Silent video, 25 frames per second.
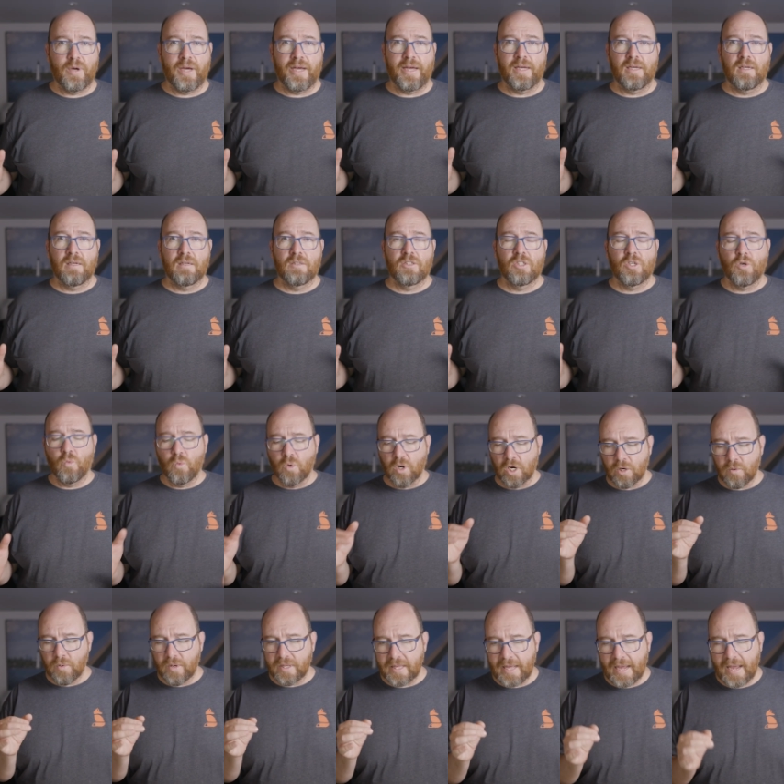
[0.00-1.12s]
way to
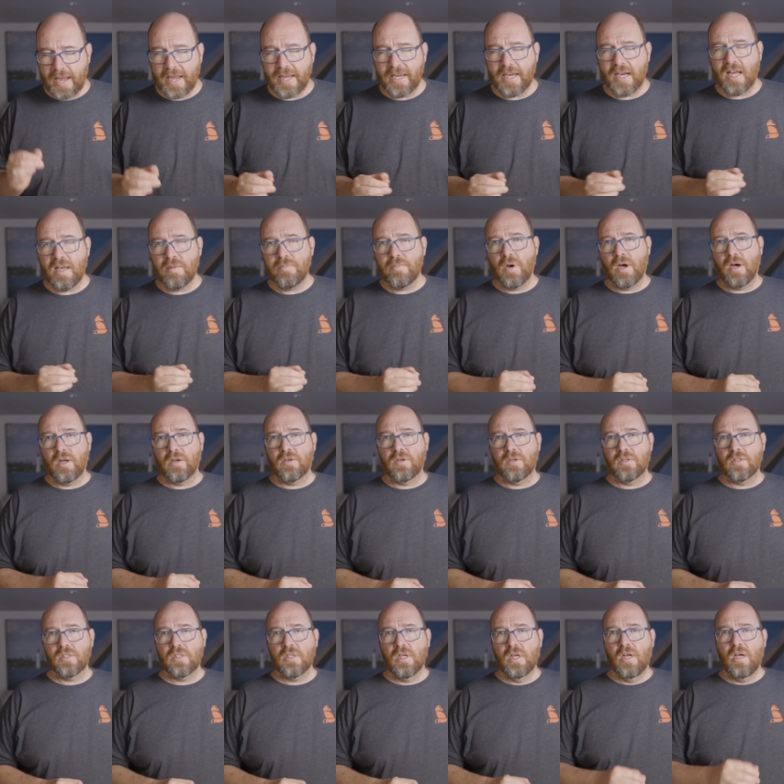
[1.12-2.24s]
work with AI
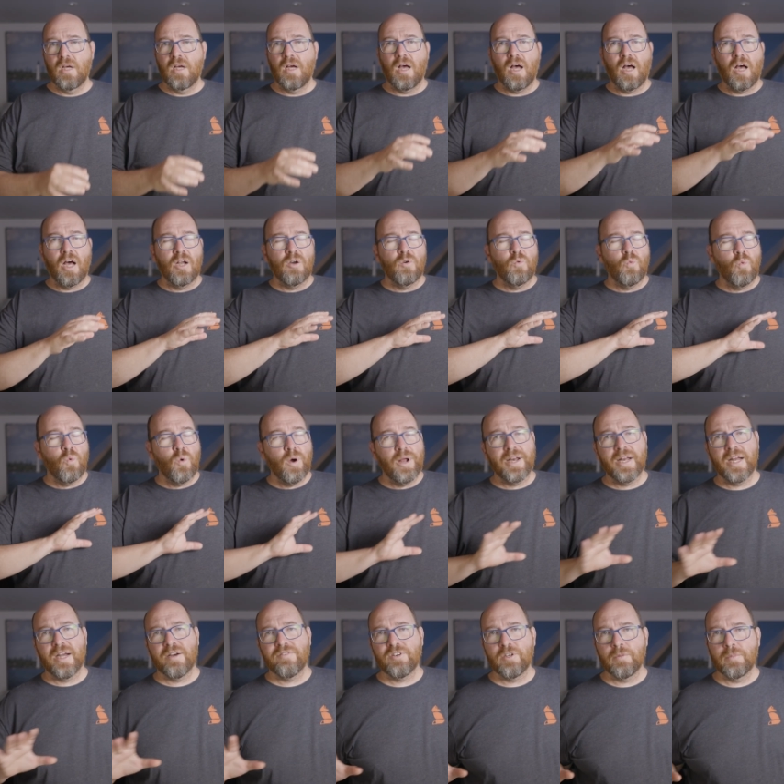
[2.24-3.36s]
models on
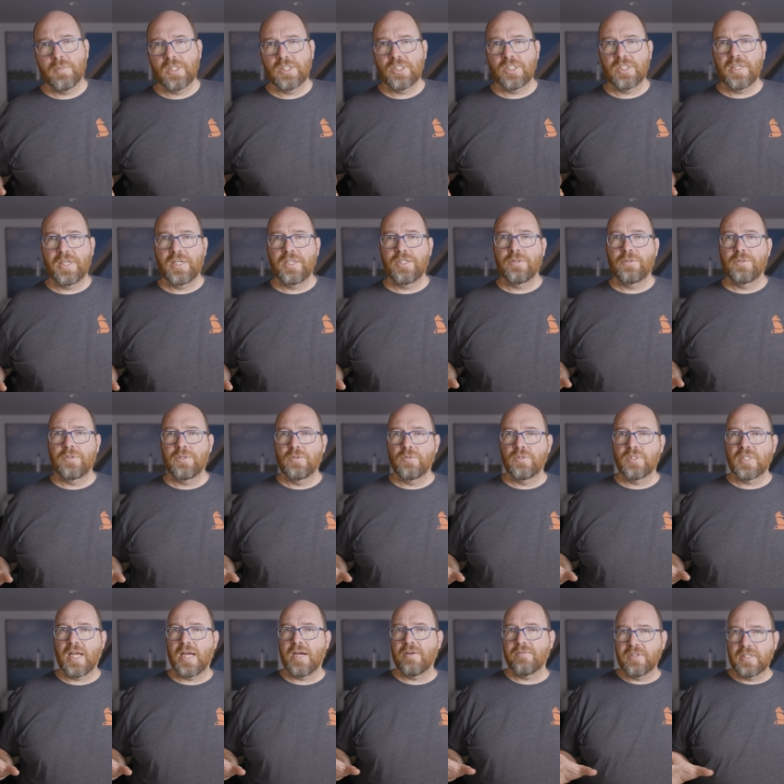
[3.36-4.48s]
whatever machine you
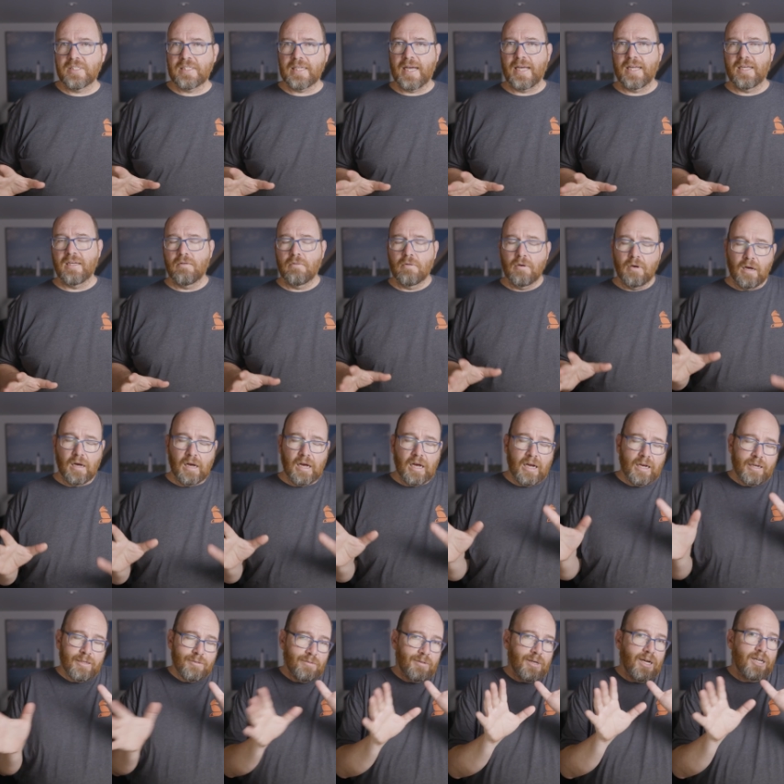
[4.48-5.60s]
use every day,
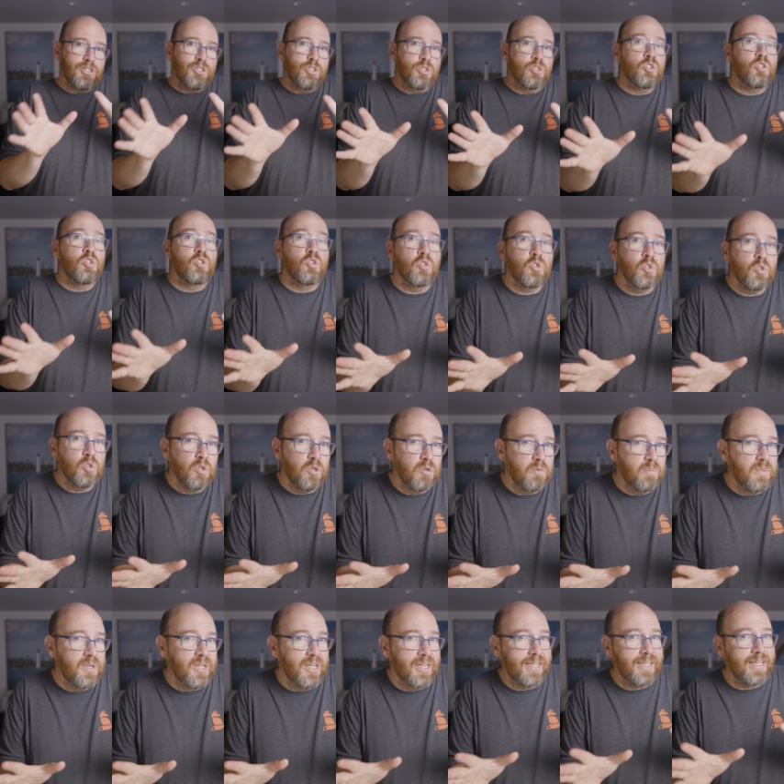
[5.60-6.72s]
uh,
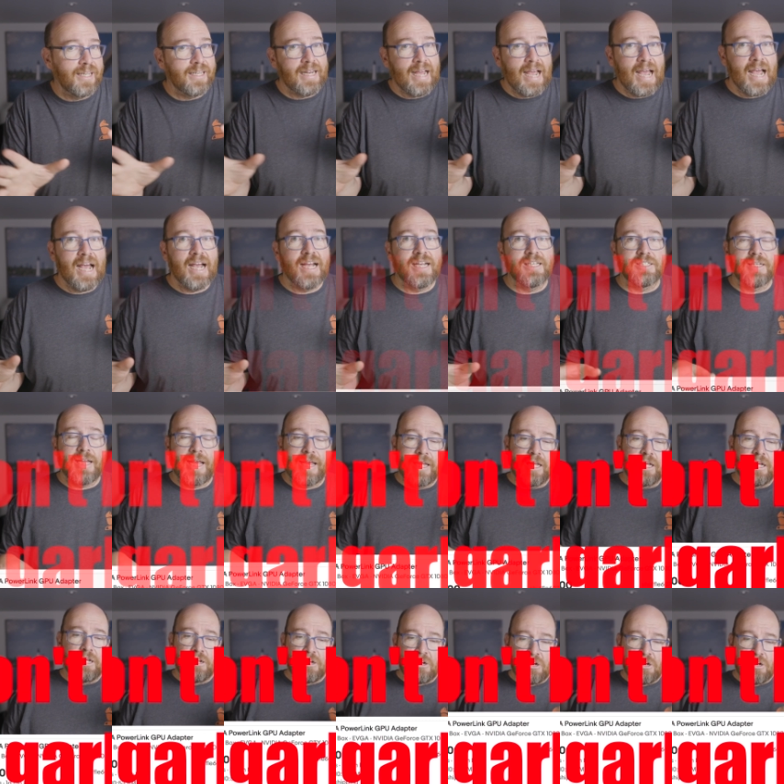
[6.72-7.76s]
assuming it has a